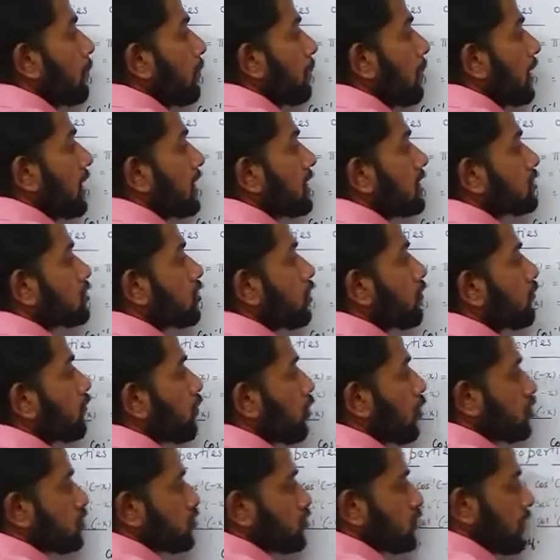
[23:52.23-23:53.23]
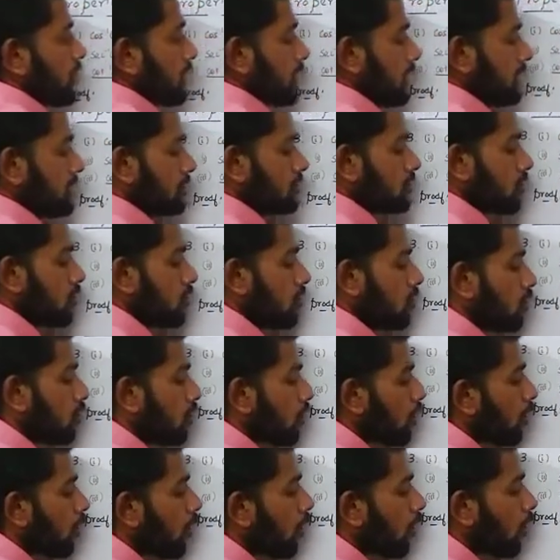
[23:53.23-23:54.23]
minus of cos y is
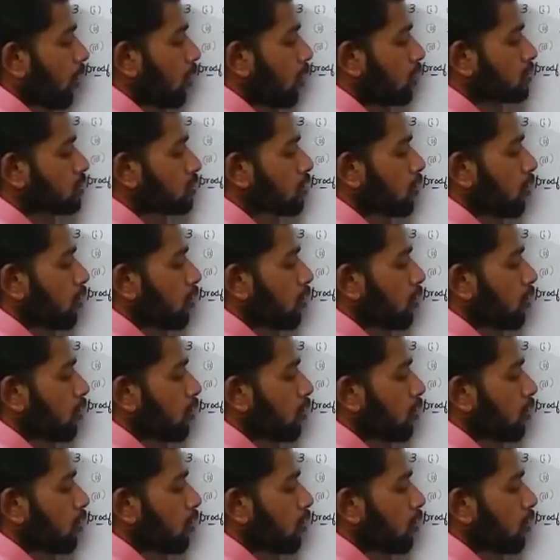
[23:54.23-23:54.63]
cos